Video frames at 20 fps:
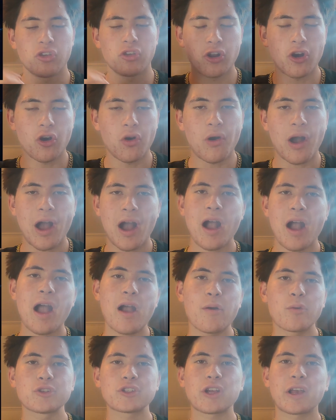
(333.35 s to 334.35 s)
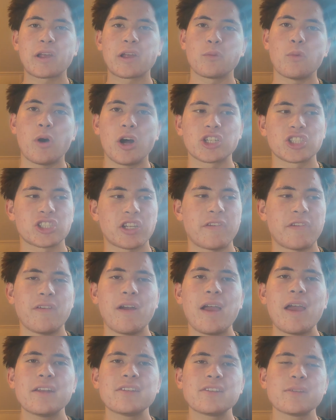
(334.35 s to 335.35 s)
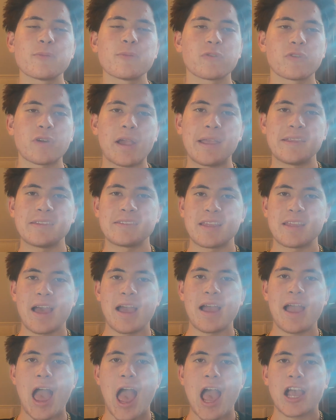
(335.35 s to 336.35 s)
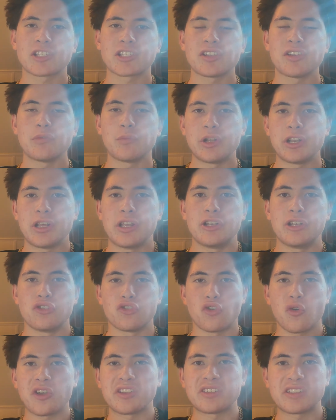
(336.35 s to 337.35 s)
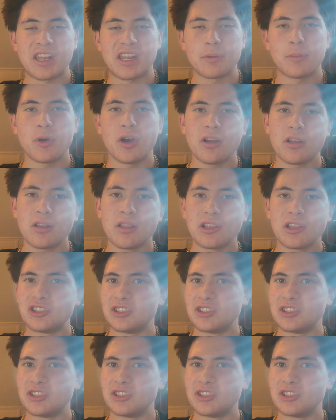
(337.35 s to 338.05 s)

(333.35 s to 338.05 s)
You know, I wish I could watch, if I had some friends that actually would enjoy cinema